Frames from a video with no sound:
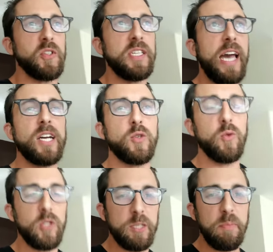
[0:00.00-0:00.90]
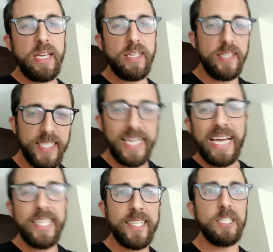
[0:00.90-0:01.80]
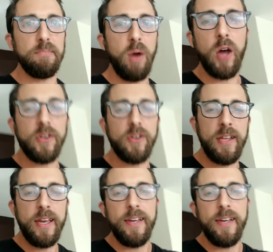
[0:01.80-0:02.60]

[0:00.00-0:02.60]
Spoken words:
The actual space is nice, it's modern.